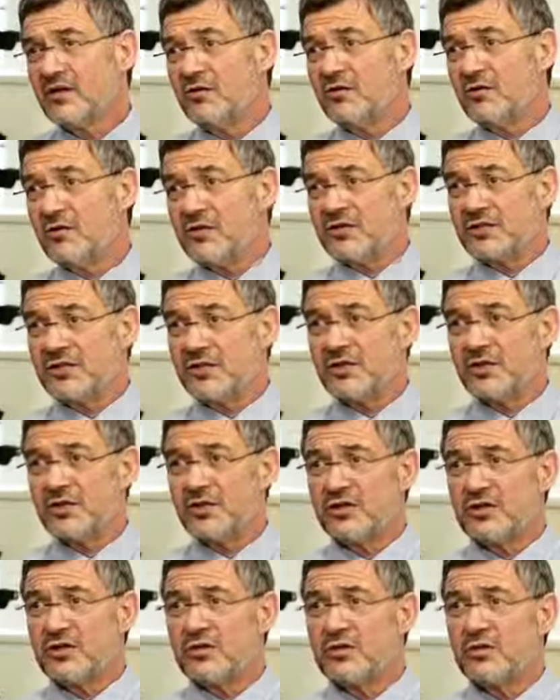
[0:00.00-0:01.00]
For a
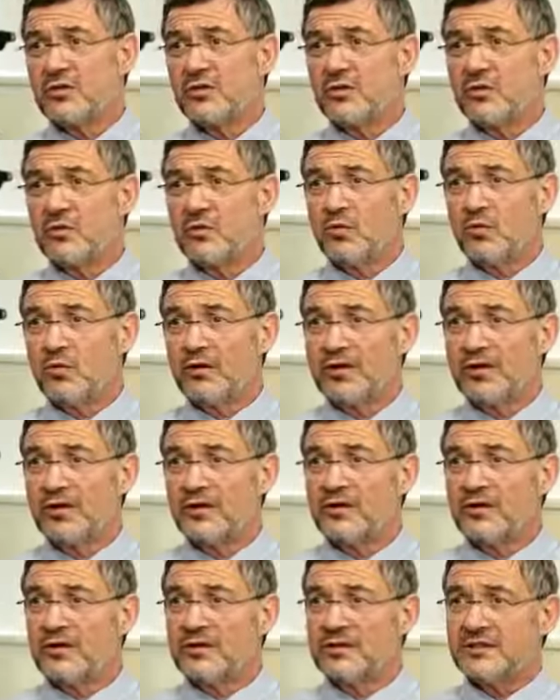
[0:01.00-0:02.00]
surgeon
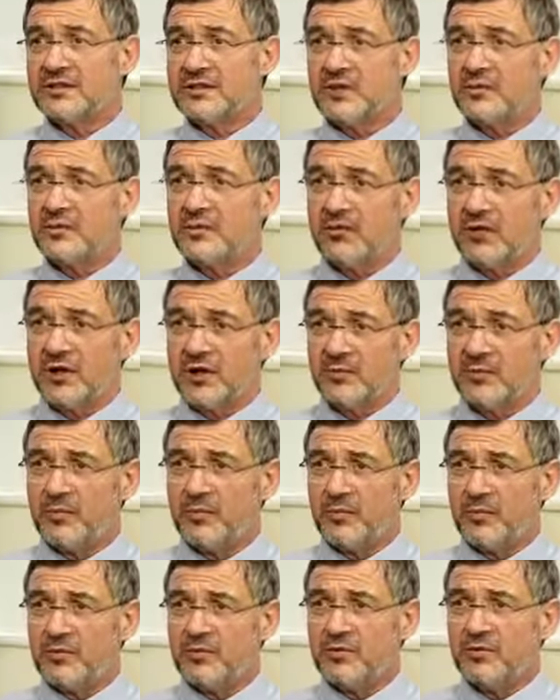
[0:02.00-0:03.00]
working on temporal
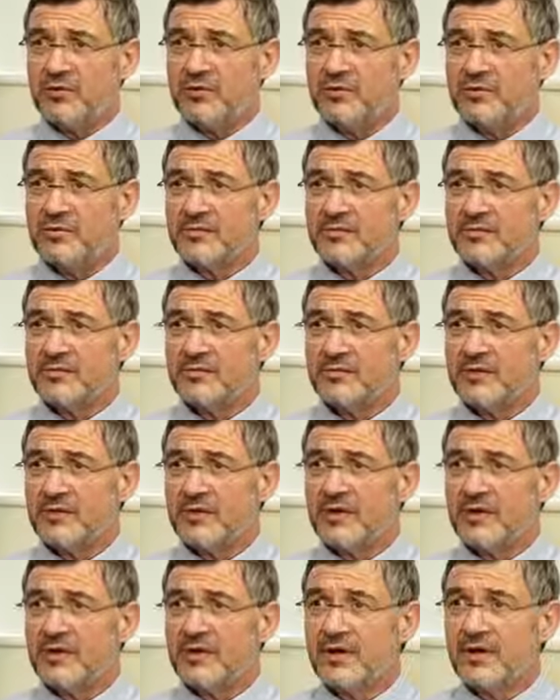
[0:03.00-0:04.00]
approach,
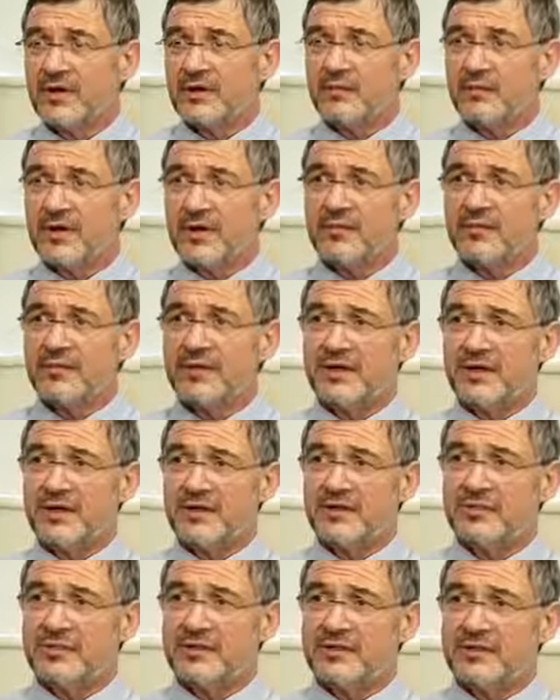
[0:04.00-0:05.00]
it might be a
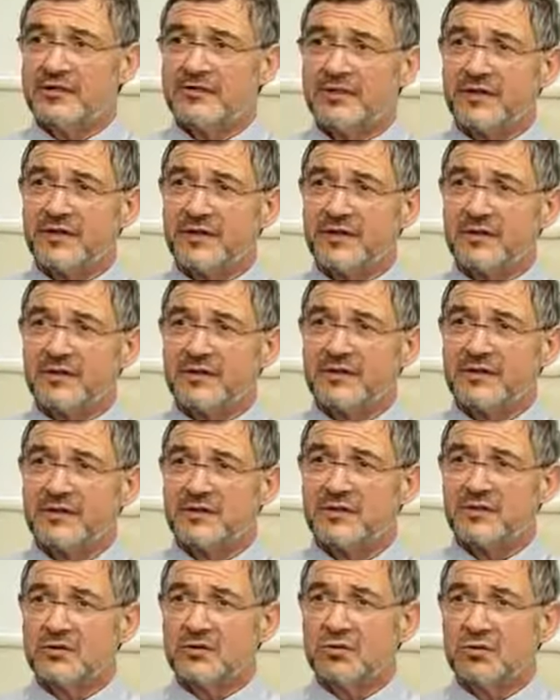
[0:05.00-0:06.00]
little bit difficult
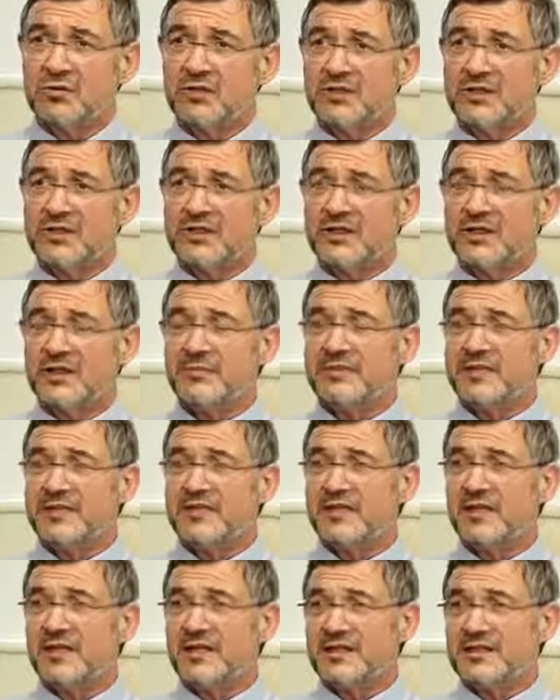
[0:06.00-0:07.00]
to work in deep
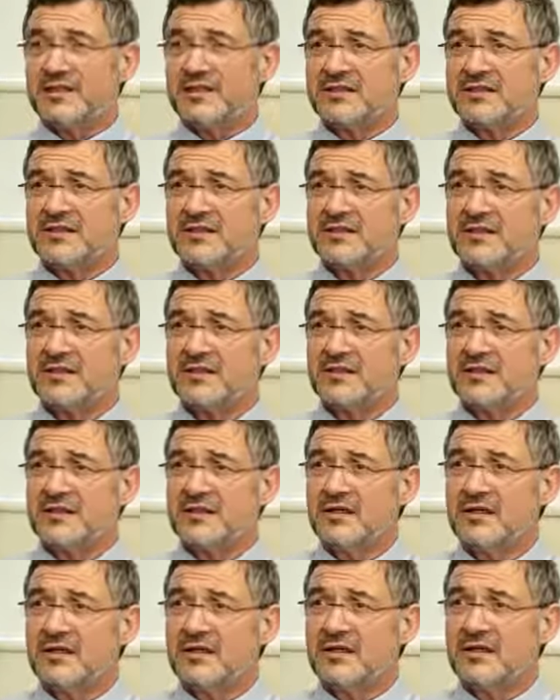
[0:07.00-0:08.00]
set eyes
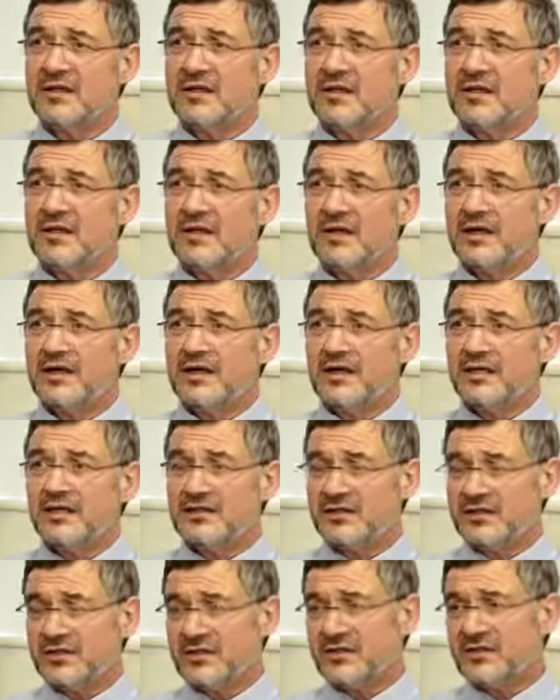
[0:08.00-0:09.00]
and
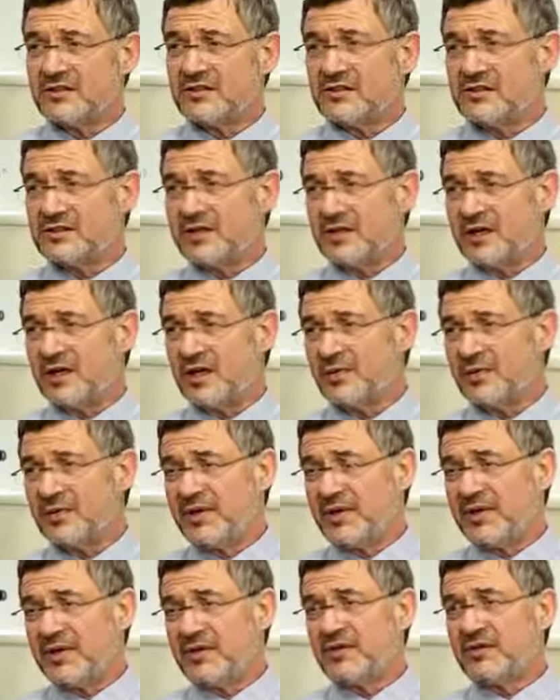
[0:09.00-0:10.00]
insert the
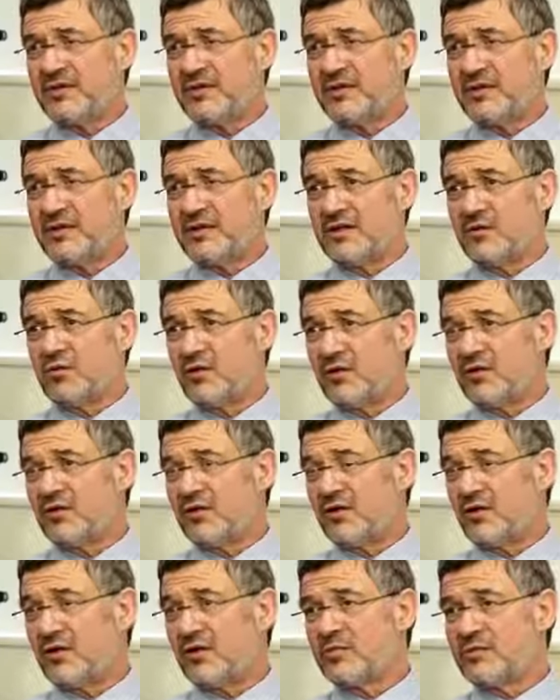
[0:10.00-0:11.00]
APX at the 12
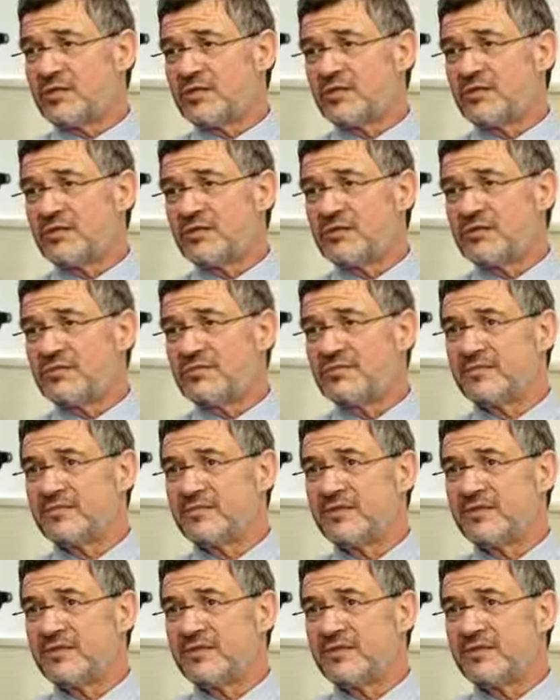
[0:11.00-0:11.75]
o'clock position.